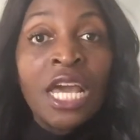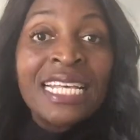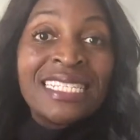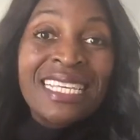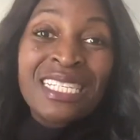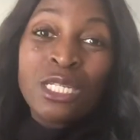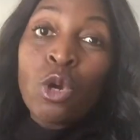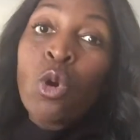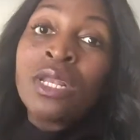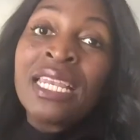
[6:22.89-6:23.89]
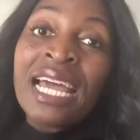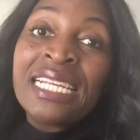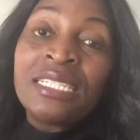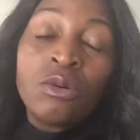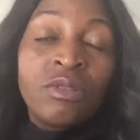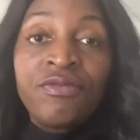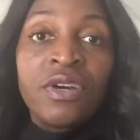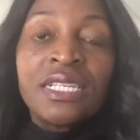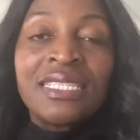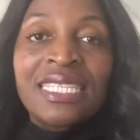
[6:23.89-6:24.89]
60 or 90, or the
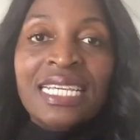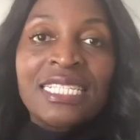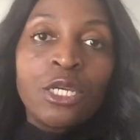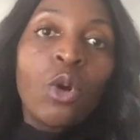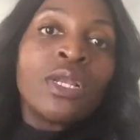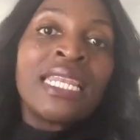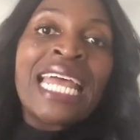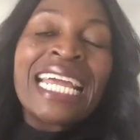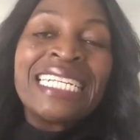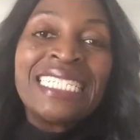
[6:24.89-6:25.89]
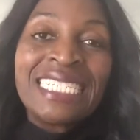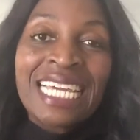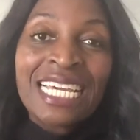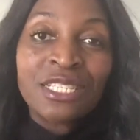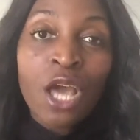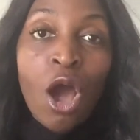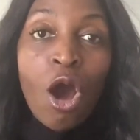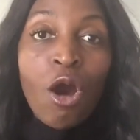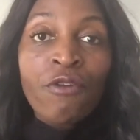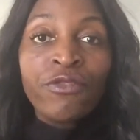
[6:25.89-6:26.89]
first 60 or 90 days
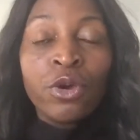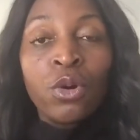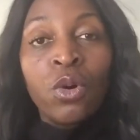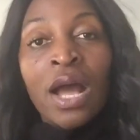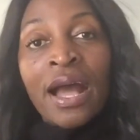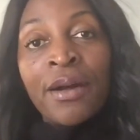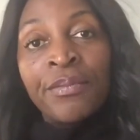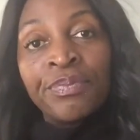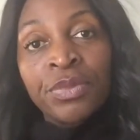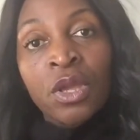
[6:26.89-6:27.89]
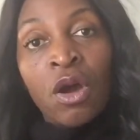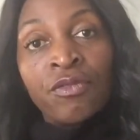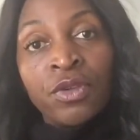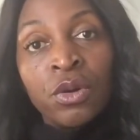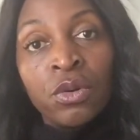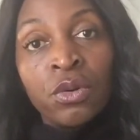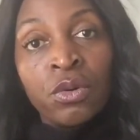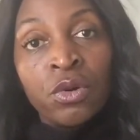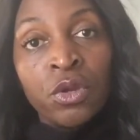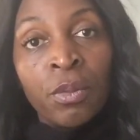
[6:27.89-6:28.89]
of your
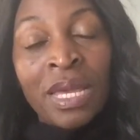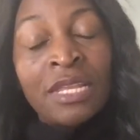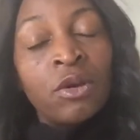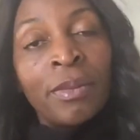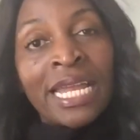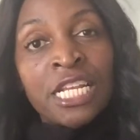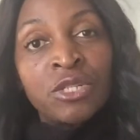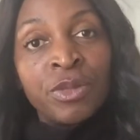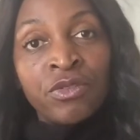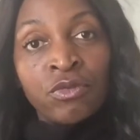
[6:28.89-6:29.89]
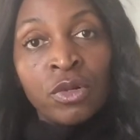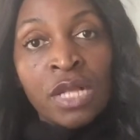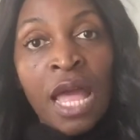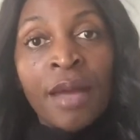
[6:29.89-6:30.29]
in your management role.